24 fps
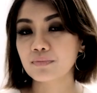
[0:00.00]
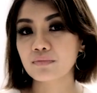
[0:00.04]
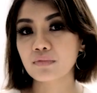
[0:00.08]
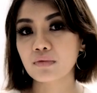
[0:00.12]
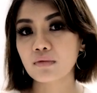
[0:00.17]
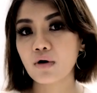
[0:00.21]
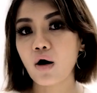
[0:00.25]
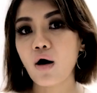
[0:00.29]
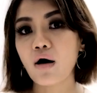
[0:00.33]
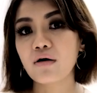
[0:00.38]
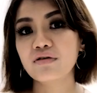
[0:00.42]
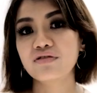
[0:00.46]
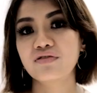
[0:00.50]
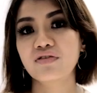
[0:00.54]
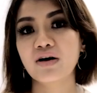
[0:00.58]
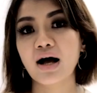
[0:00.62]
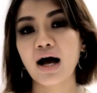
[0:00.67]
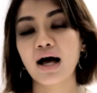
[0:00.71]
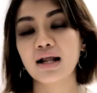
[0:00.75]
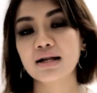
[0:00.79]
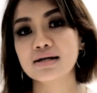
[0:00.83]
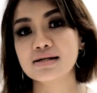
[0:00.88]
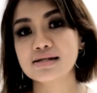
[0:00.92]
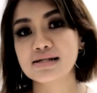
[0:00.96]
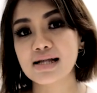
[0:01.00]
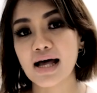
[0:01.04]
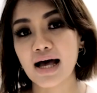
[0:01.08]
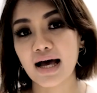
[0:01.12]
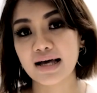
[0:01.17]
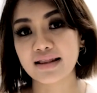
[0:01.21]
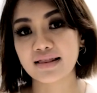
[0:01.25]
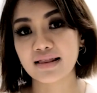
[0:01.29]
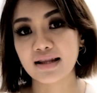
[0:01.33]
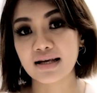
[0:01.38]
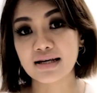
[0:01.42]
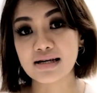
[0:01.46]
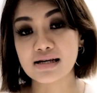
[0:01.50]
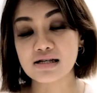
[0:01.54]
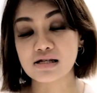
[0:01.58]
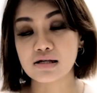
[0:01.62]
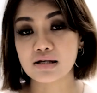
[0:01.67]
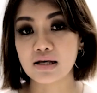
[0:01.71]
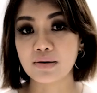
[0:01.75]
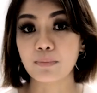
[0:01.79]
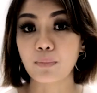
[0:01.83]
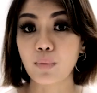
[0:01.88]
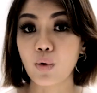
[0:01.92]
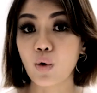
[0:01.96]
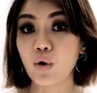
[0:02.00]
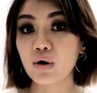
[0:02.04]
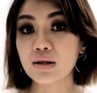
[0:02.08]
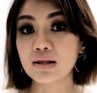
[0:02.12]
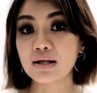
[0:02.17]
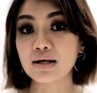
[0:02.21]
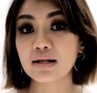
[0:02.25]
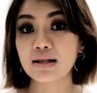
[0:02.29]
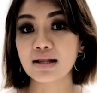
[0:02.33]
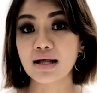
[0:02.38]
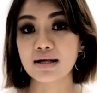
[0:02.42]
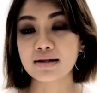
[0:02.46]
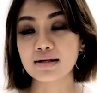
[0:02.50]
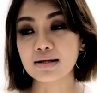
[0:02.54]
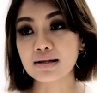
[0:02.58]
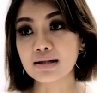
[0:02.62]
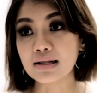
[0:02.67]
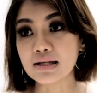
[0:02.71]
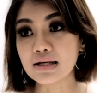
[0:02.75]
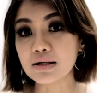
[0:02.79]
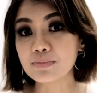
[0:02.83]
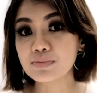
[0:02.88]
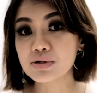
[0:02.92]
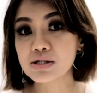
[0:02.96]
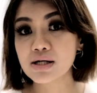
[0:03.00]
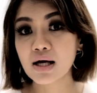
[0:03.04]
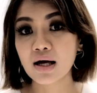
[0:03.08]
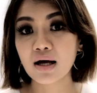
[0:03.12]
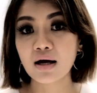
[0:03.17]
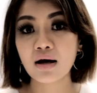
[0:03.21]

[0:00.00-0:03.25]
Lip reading: off colors that I think is important, like the lips